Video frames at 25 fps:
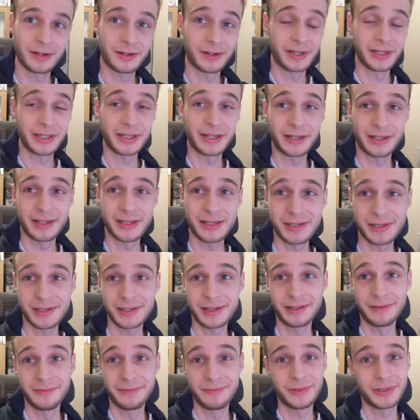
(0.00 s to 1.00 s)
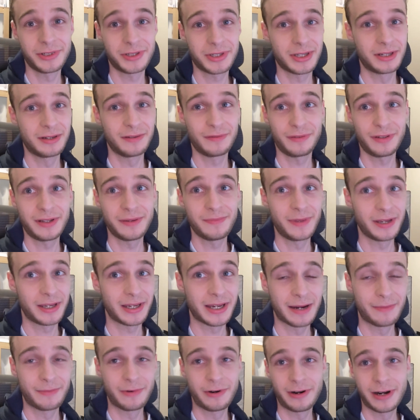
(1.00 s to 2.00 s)
All right, guys, I'm just going to flip the
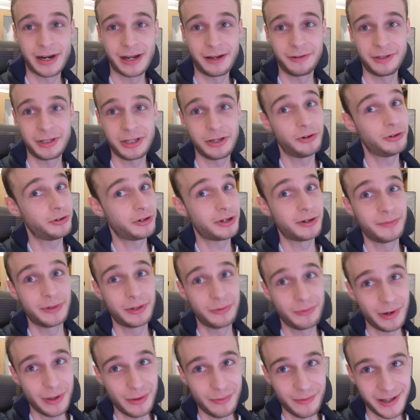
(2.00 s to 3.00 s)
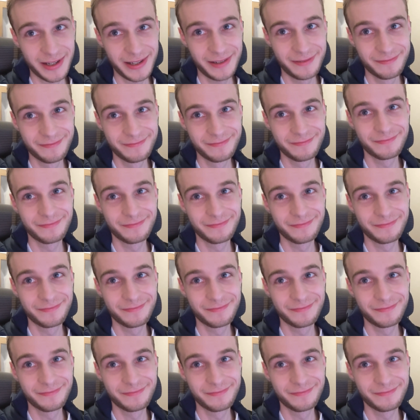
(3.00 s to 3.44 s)
camera around. You're coming with me.